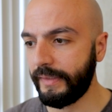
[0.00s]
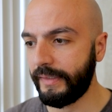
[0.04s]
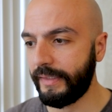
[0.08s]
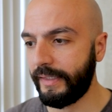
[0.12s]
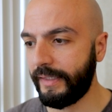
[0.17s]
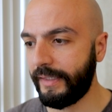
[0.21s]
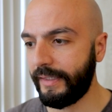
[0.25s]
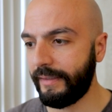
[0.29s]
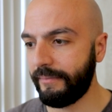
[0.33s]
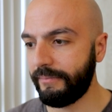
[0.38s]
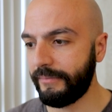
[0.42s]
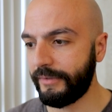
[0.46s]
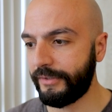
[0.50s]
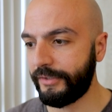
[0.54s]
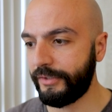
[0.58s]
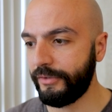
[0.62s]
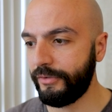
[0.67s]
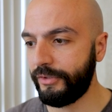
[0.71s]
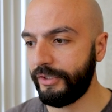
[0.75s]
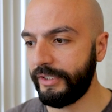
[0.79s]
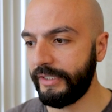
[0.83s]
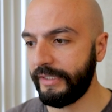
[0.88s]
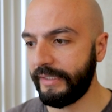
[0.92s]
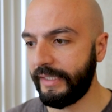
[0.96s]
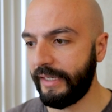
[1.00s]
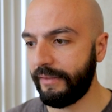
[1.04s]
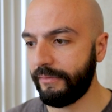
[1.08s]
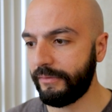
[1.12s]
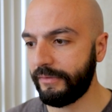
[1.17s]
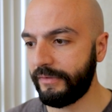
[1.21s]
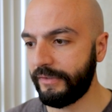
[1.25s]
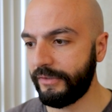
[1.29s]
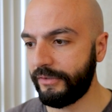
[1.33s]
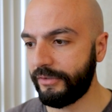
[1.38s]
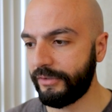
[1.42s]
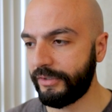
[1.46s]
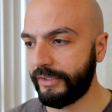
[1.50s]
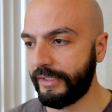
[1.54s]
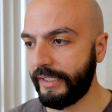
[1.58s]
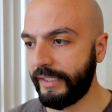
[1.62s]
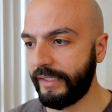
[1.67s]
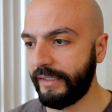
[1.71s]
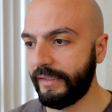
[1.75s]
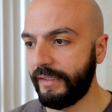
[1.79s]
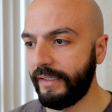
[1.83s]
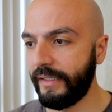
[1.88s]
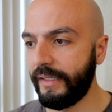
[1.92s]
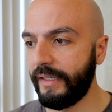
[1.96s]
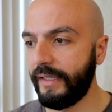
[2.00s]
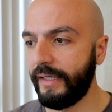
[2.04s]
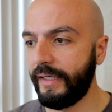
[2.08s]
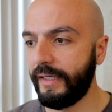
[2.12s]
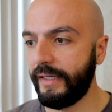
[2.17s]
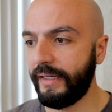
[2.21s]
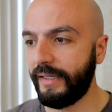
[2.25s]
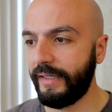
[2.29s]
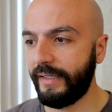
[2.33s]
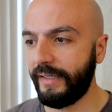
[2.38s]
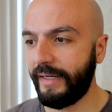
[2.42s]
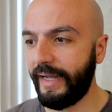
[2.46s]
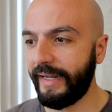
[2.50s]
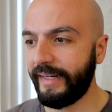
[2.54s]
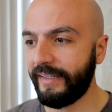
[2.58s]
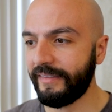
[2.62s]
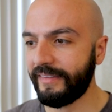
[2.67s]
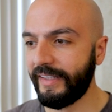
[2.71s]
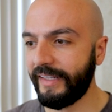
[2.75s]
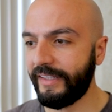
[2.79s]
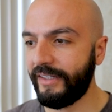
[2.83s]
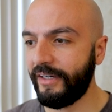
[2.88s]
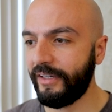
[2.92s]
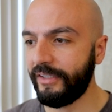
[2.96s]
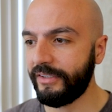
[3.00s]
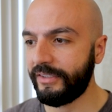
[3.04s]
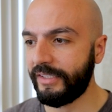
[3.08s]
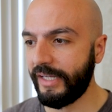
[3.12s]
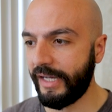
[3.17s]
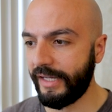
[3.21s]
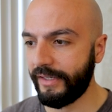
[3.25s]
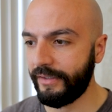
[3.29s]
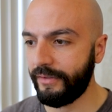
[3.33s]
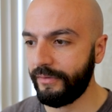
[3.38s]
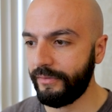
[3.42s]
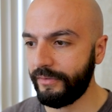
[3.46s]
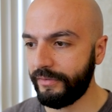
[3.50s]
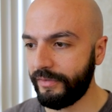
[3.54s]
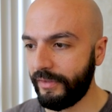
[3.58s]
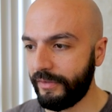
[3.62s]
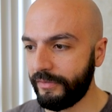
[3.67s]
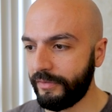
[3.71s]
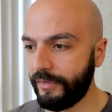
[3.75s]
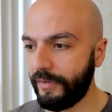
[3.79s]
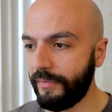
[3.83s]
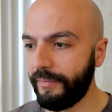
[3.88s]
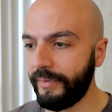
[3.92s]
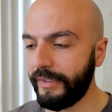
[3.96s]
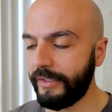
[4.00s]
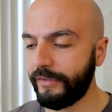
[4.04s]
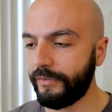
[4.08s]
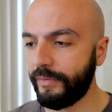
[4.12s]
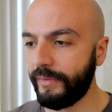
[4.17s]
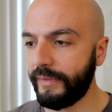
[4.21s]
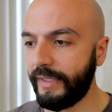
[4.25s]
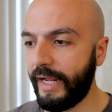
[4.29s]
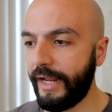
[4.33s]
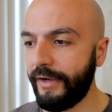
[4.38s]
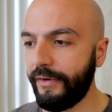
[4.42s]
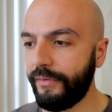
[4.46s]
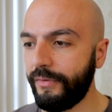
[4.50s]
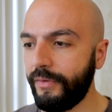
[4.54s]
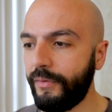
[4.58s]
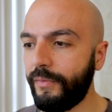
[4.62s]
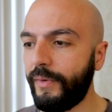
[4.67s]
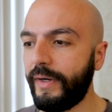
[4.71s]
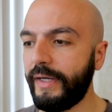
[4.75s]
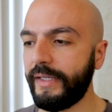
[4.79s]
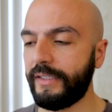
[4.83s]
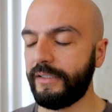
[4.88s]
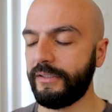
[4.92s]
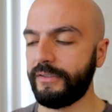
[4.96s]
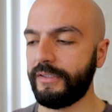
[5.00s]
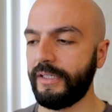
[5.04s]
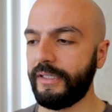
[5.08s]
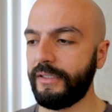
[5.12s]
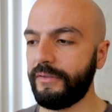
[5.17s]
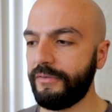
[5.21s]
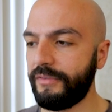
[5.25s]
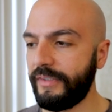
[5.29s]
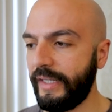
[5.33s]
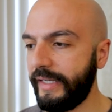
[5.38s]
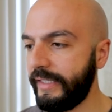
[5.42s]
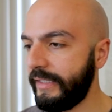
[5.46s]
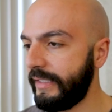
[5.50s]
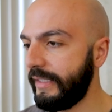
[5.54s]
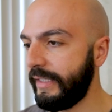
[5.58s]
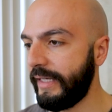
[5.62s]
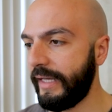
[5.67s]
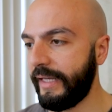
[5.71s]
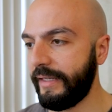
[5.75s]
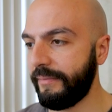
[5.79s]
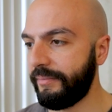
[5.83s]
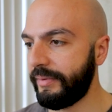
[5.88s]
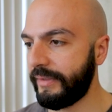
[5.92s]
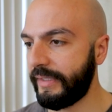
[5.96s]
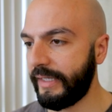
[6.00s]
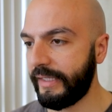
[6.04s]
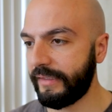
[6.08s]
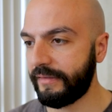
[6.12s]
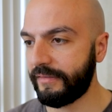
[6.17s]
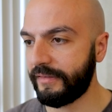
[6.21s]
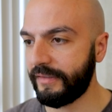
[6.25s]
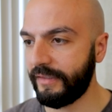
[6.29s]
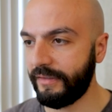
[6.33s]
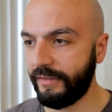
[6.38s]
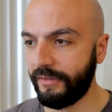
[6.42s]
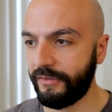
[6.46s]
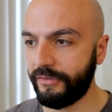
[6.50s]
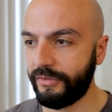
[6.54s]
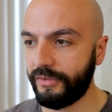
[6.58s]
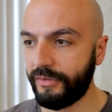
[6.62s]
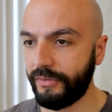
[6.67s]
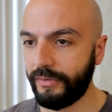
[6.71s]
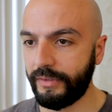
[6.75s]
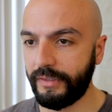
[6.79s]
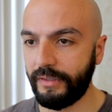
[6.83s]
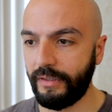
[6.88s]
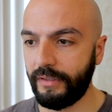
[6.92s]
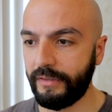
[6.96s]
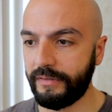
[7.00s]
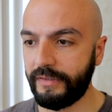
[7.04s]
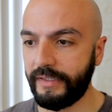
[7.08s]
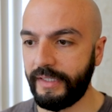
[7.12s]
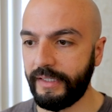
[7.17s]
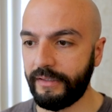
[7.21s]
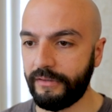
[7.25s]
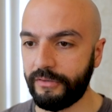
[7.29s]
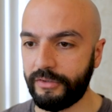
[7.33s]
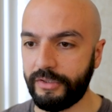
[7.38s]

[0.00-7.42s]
Sushi, that one's interesting. I guess like Cardano is also the biggest one. I don't know why Cardano is 88, but that's another story altogether.